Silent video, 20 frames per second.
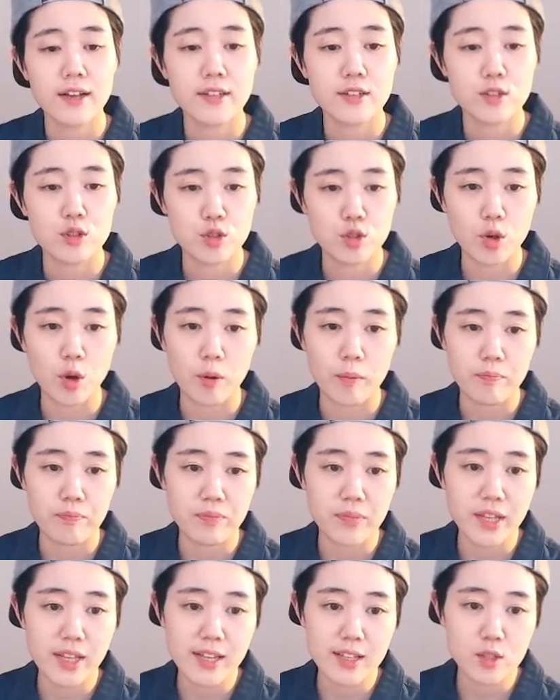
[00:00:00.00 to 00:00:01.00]
So
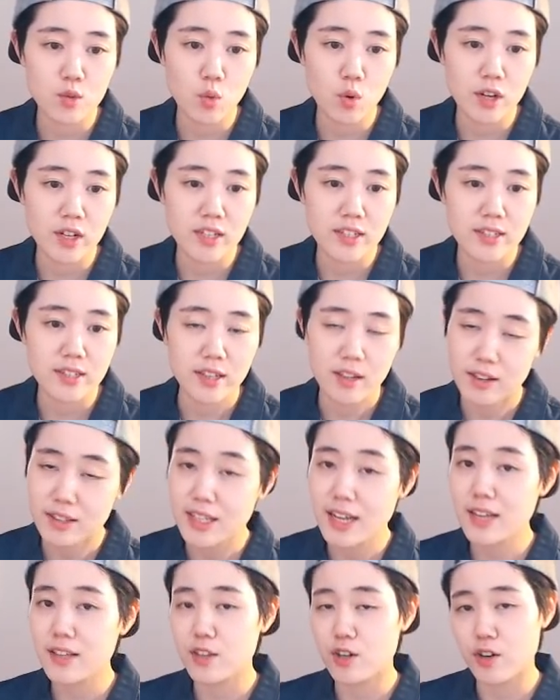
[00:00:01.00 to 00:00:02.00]
this was
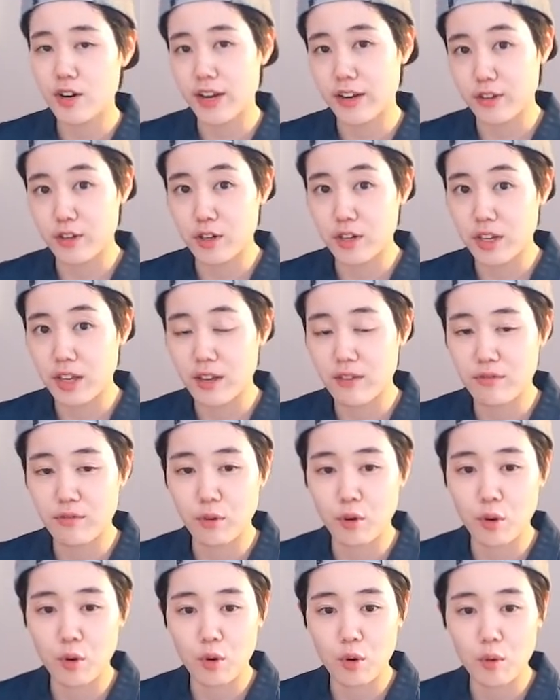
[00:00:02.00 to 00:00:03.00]
another actual game
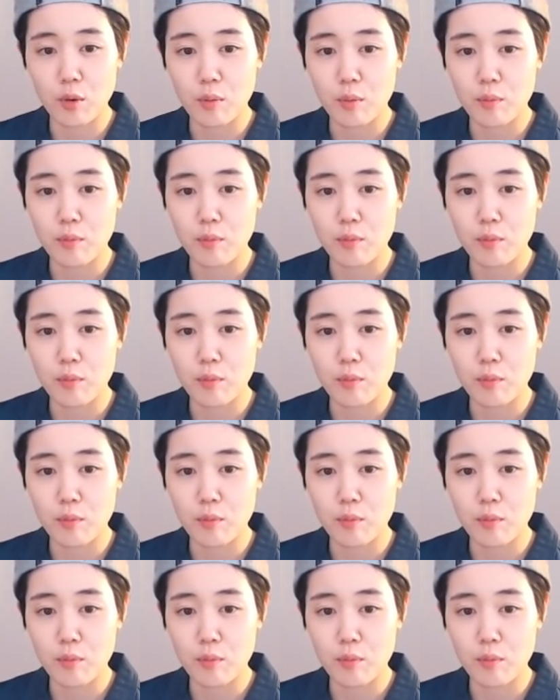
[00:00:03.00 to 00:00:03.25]
for